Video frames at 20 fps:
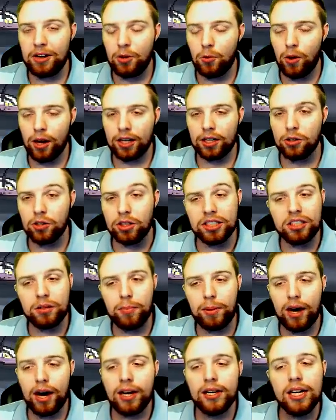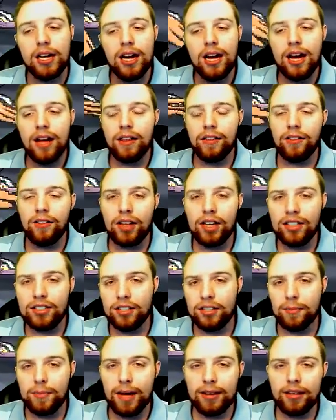and you want to Golisopod, these
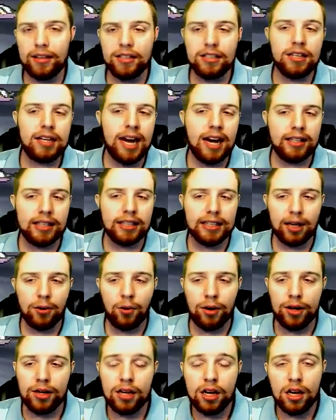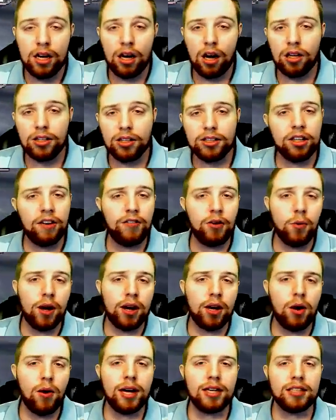are the methods on how to get one. Also, if you
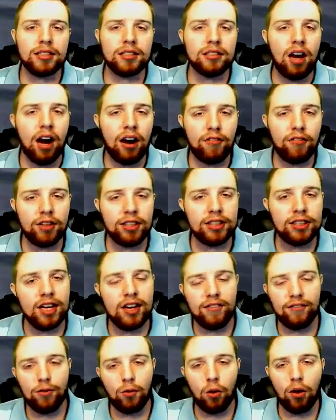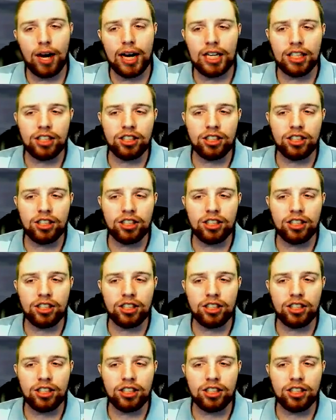want to know how to soft reset for a